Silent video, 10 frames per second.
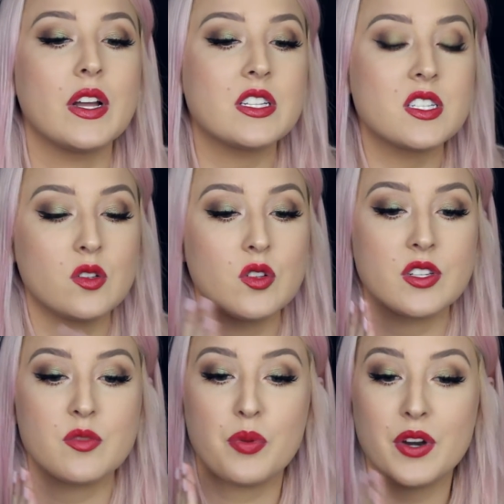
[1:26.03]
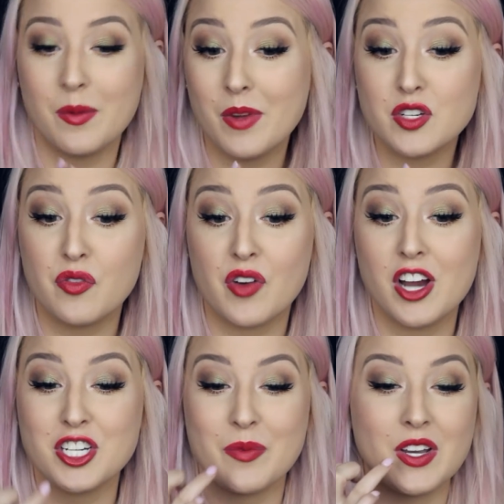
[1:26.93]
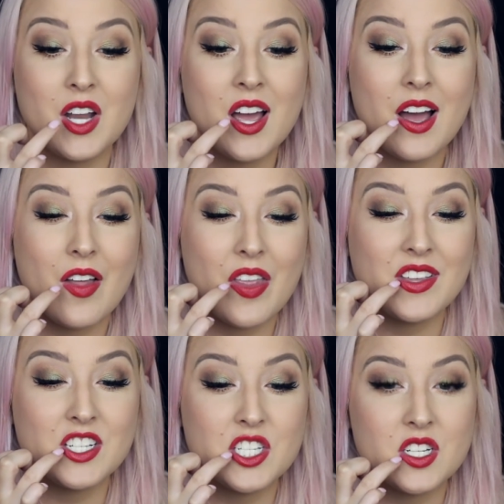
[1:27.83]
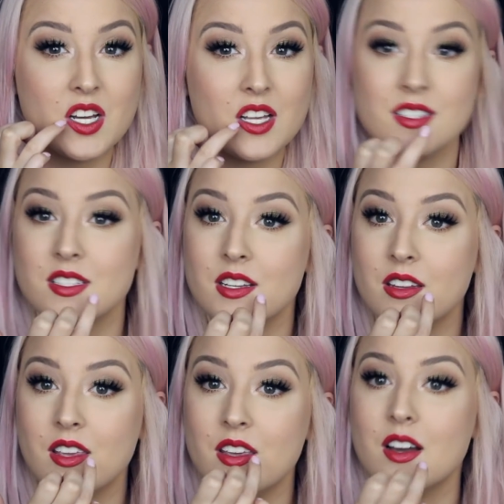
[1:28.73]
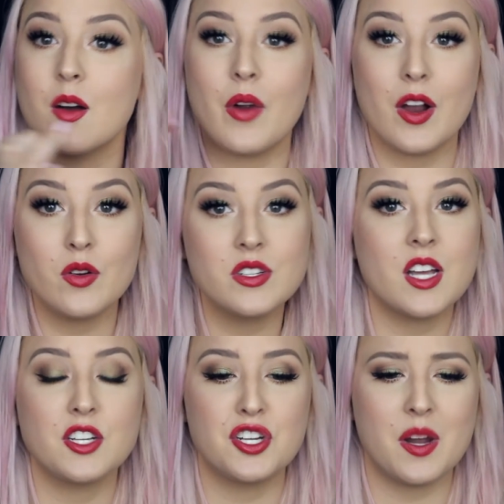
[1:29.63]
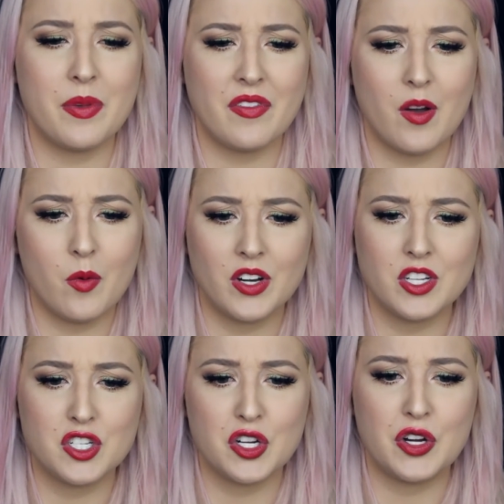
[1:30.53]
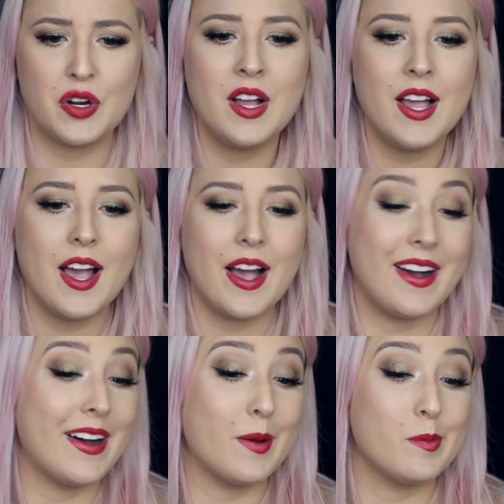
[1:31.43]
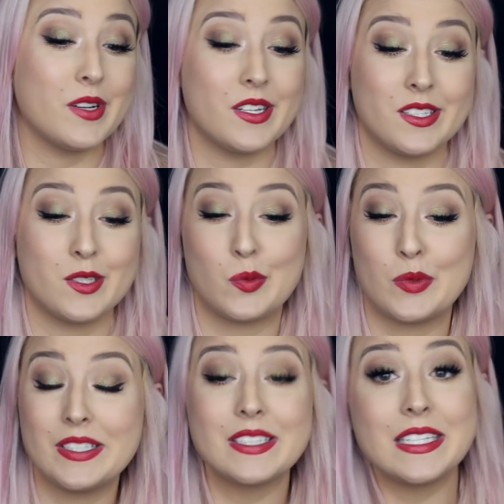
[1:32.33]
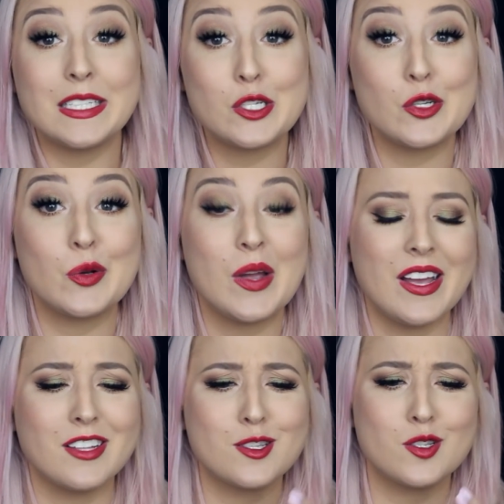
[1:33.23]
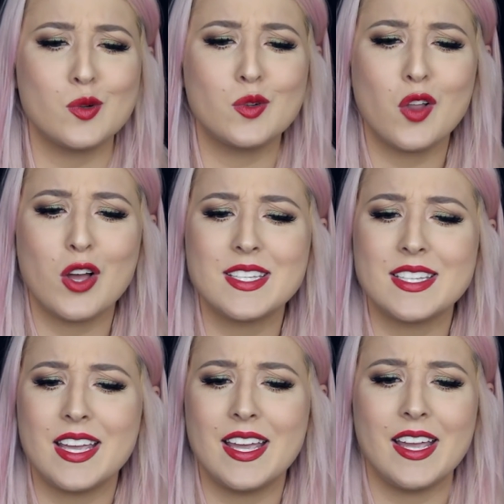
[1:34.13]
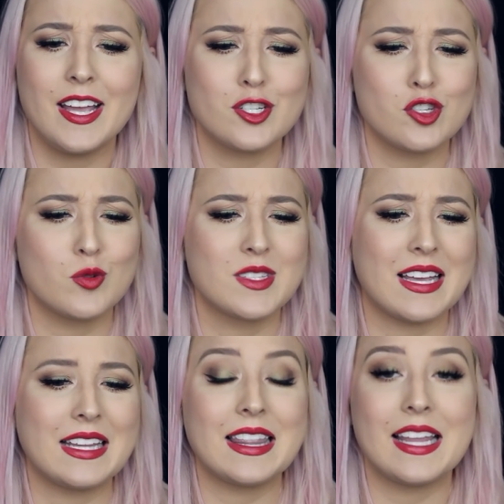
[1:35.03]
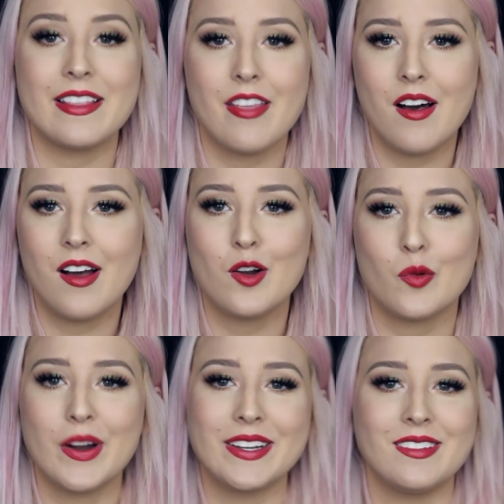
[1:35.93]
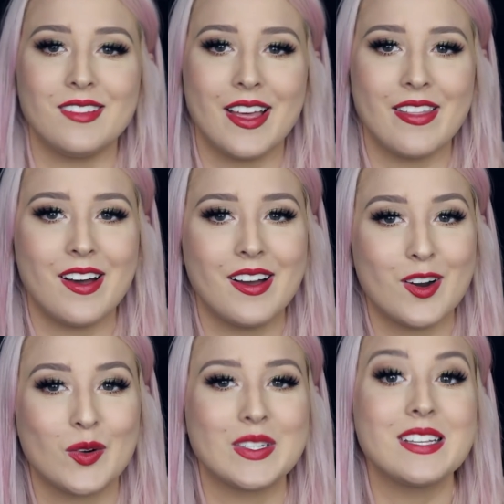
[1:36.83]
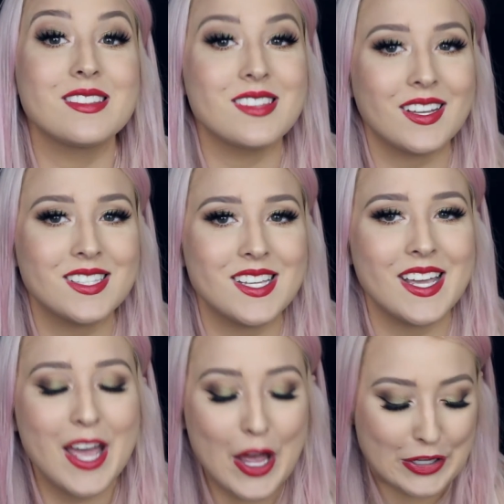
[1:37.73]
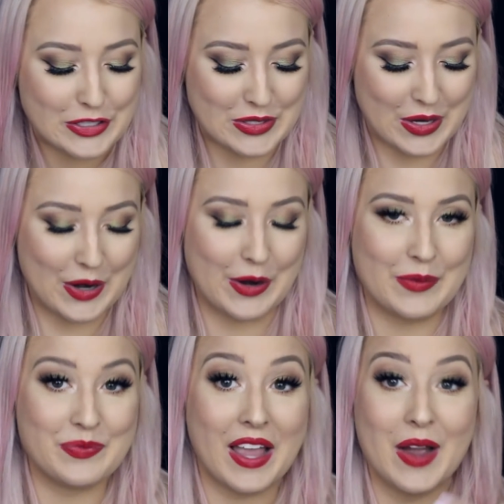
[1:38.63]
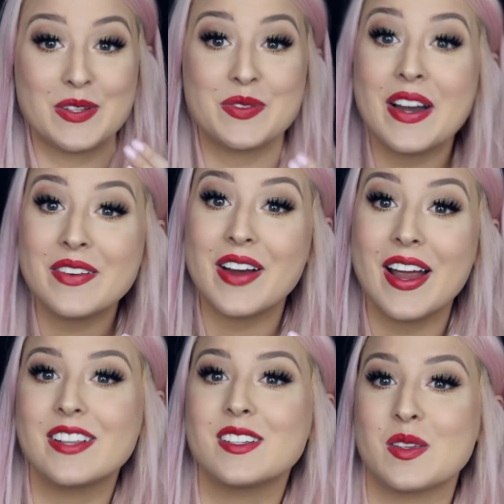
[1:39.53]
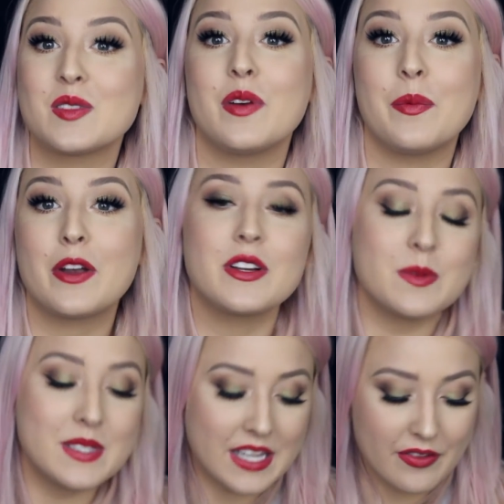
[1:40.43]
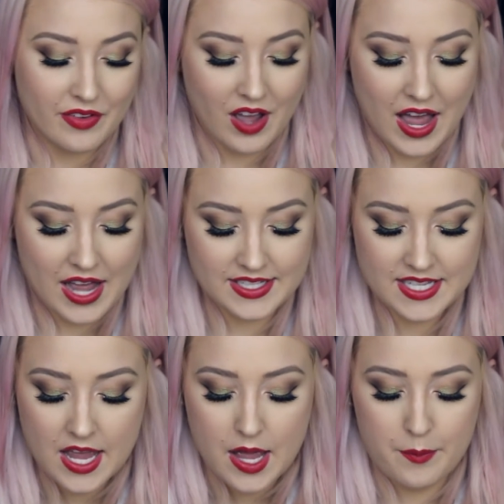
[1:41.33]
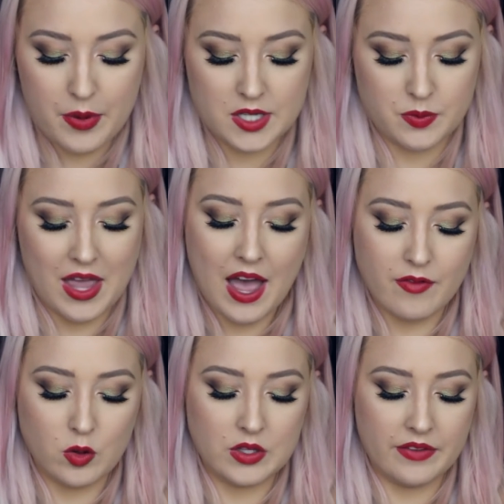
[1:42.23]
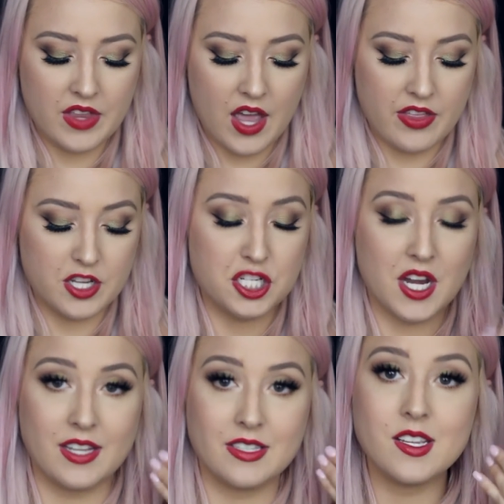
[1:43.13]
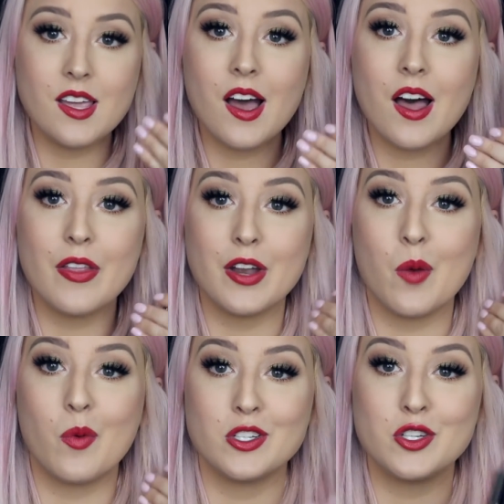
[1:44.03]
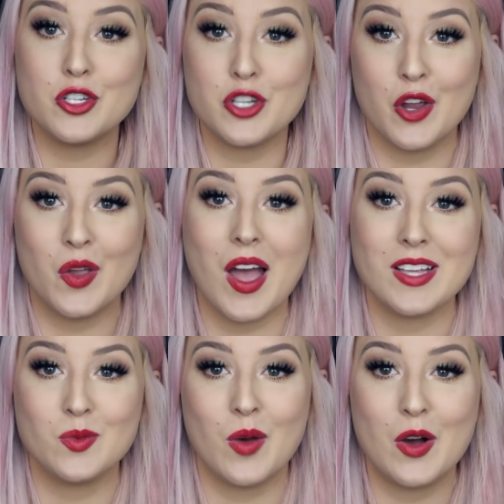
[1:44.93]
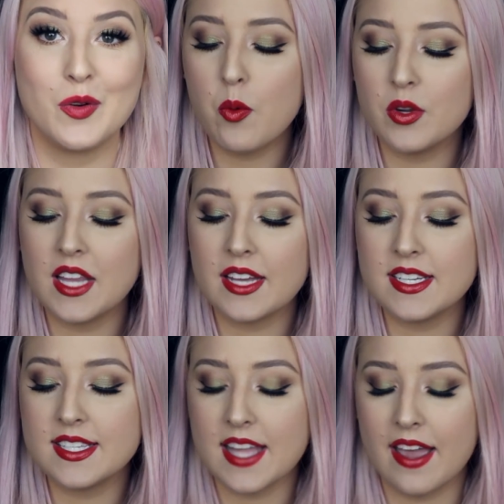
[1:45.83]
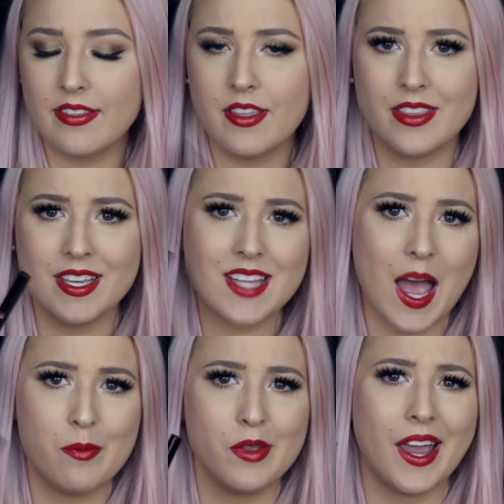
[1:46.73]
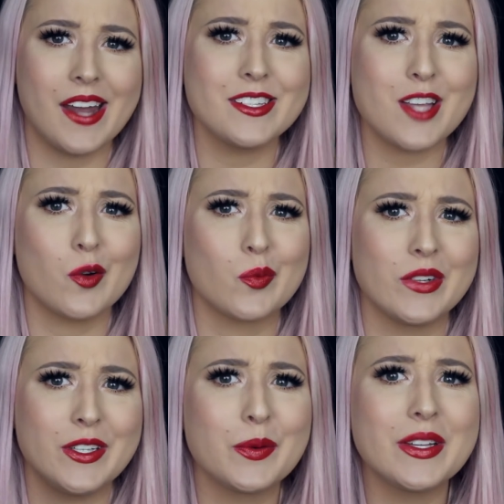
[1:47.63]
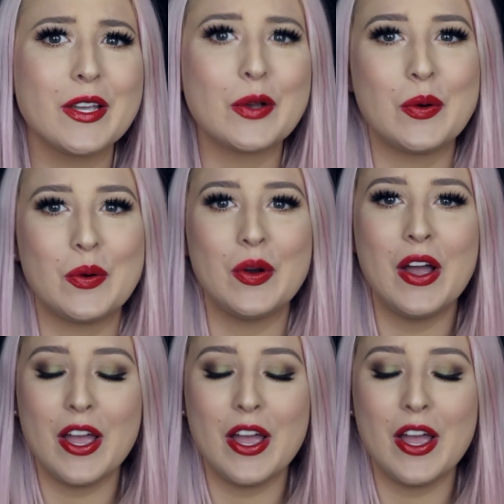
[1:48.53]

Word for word: It still looks pretty much fresh. I mean, other than just in here where I could touch it up if I wanted to, um, but I don't really need to. It's still glossy. It just looks like leather, red leather really sexy. So I was wearing red because I was filming Christmas gift guides, but we have all of the other shades here that I want to show you as well. I would like to say that these applicators are really, really cool.